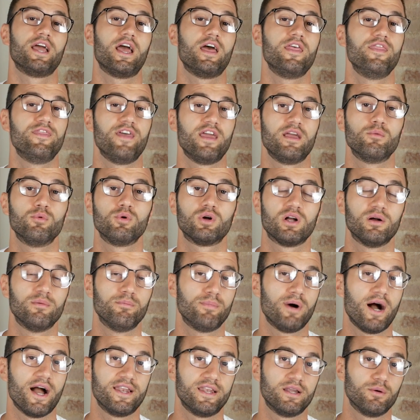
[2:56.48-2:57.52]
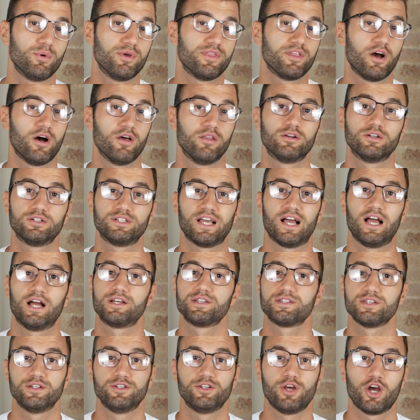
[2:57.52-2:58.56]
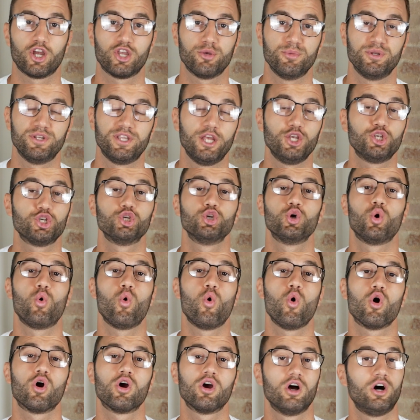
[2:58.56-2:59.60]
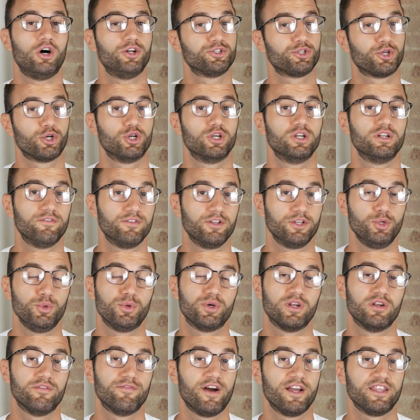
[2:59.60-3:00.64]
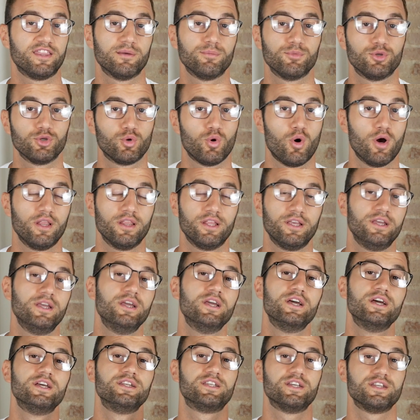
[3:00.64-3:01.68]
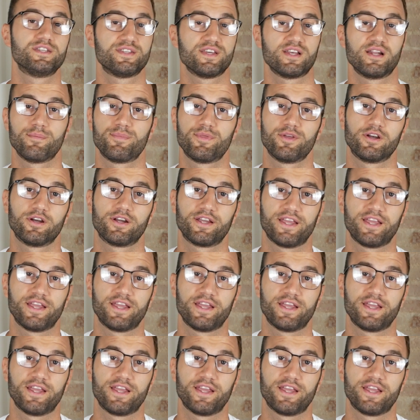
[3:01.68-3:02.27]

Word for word: and they will combine it with other tax documentation. Or alternatively, you can invite them to Koinly to set up their